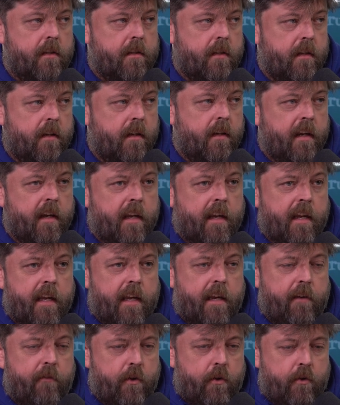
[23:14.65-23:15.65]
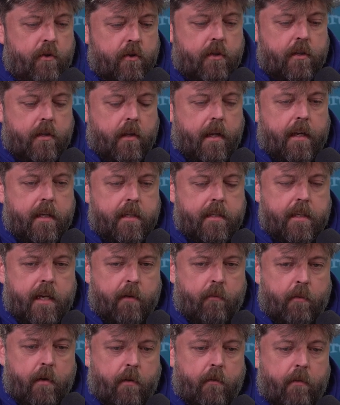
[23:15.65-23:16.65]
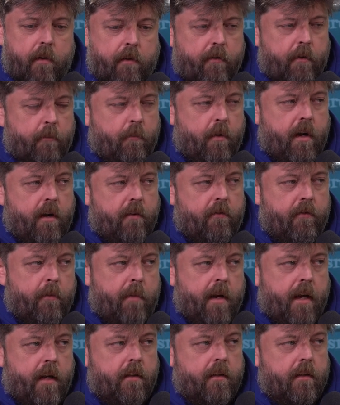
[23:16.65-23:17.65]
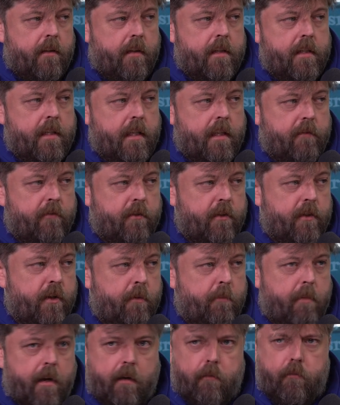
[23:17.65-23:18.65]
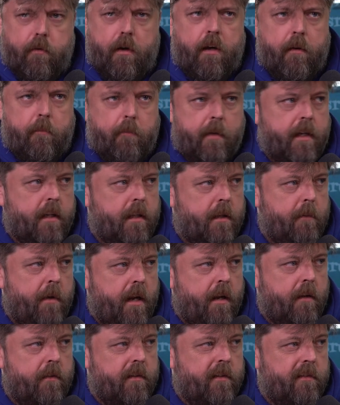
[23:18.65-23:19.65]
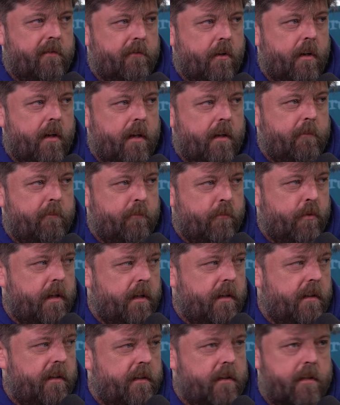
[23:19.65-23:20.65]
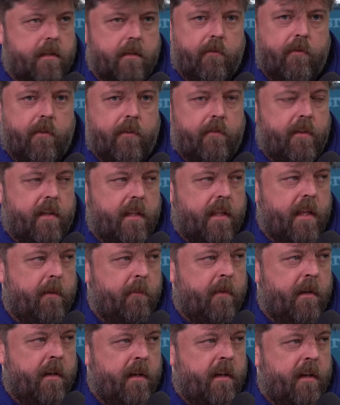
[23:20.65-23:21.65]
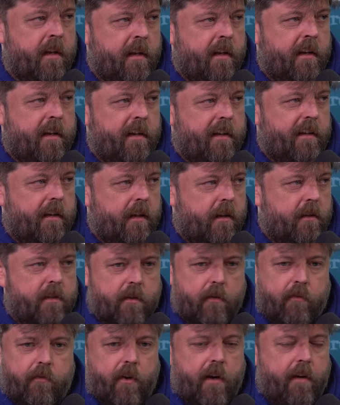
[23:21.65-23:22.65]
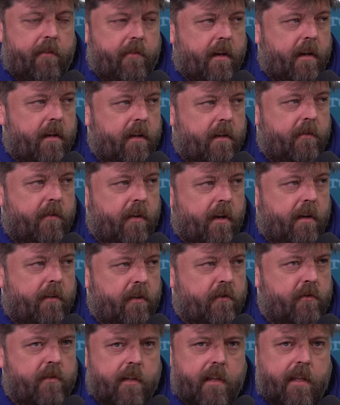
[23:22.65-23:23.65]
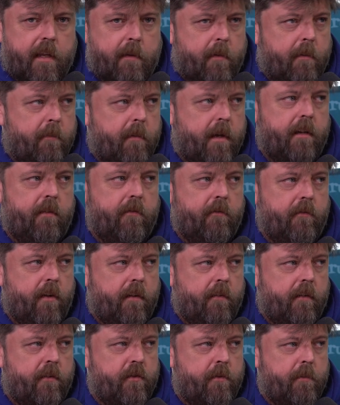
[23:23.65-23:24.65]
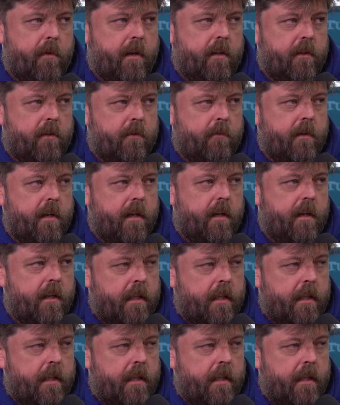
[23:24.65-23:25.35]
That if you just say, well, if I buy it for £1 and I sell it for £2, making £1, right? Brilliant. Sell 50 of them. Sell 500 of them, I'm making £500 a week.